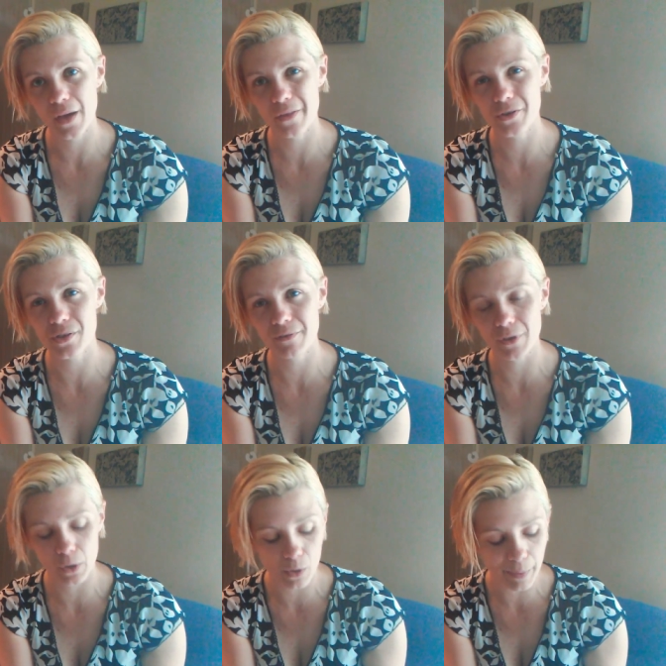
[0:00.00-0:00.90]
Others of
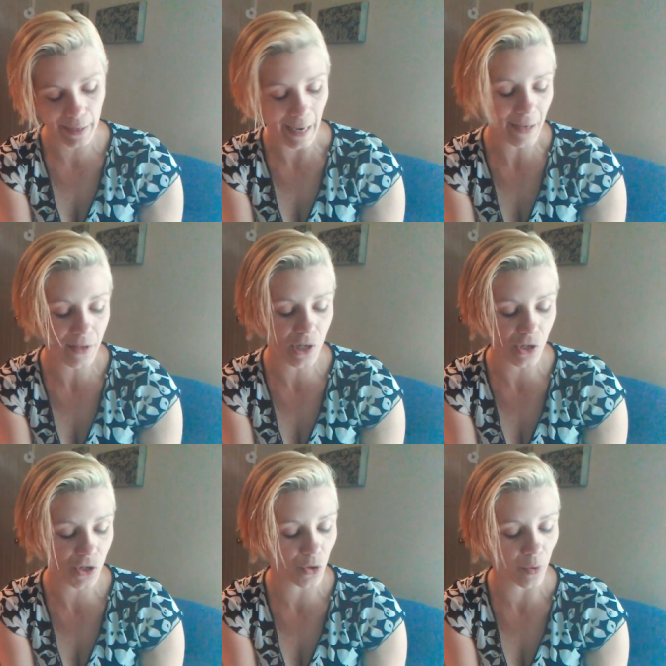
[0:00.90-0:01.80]
you are being asked to
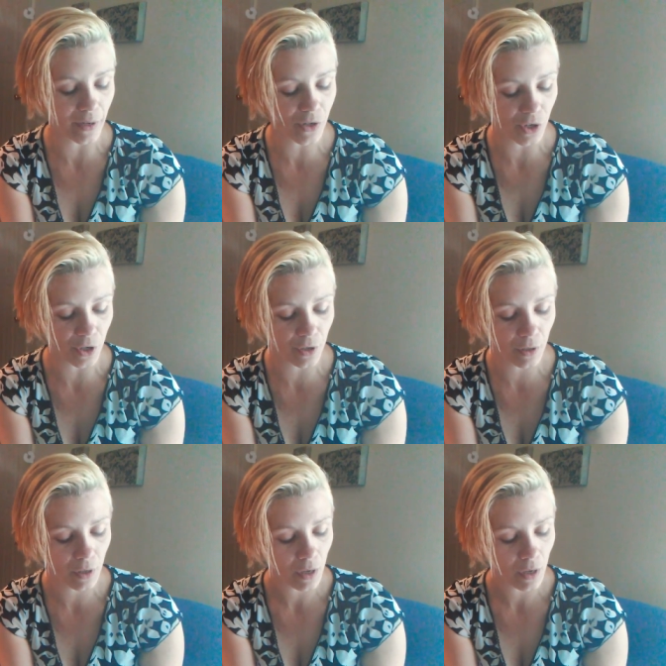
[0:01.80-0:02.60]
surrender.